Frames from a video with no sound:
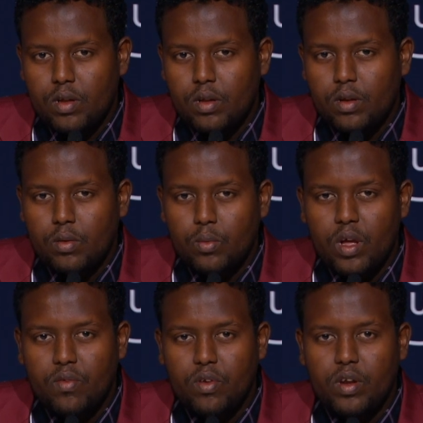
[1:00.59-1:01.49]
and we
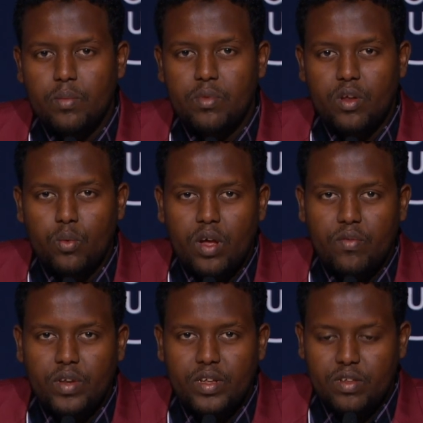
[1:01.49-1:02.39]
have dreams, and we
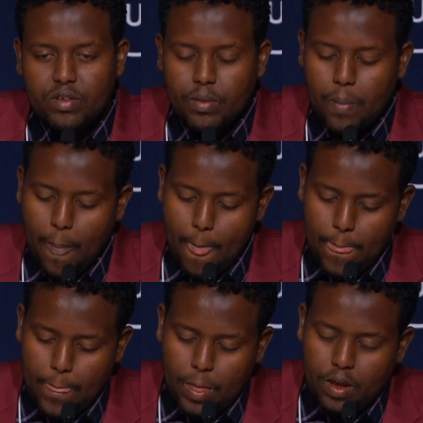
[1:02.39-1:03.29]
have needs.
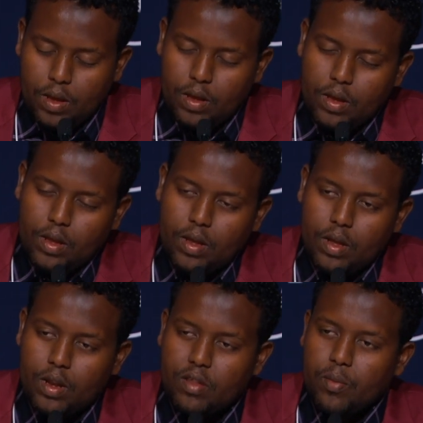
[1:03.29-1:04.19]
And it